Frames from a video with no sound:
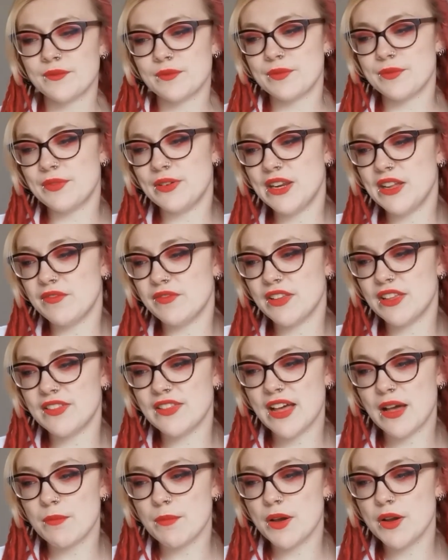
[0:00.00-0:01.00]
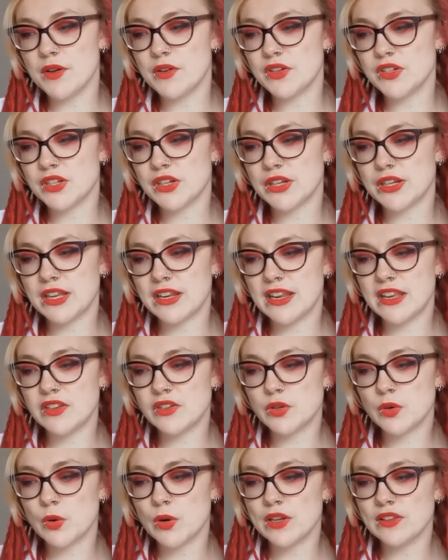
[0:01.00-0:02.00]
lived in that motion and
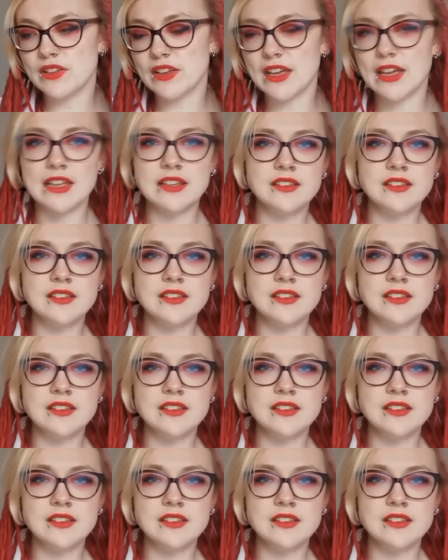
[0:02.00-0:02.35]
enjoyed it